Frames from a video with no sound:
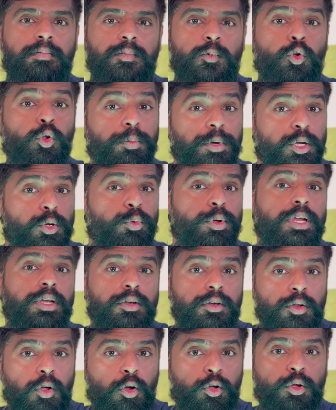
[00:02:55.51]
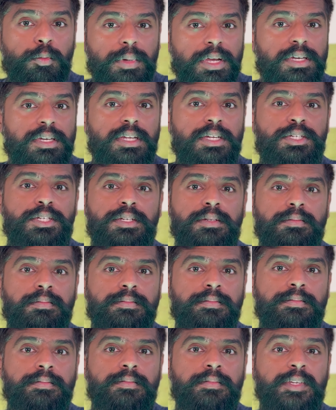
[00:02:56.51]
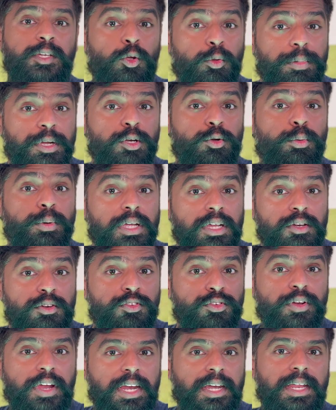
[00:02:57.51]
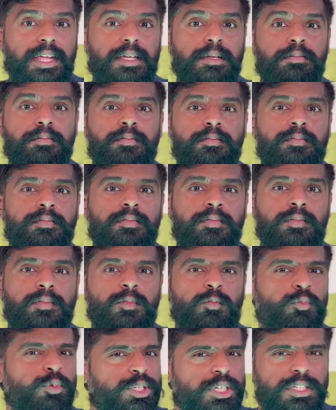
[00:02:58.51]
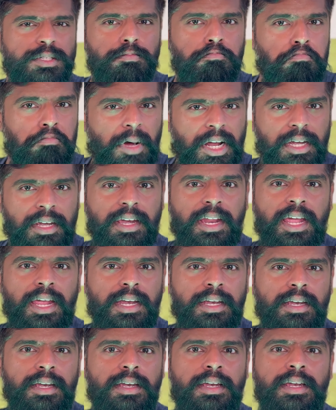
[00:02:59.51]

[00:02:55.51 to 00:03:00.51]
You'll be doing documentation. You'll be doing training, which is mundane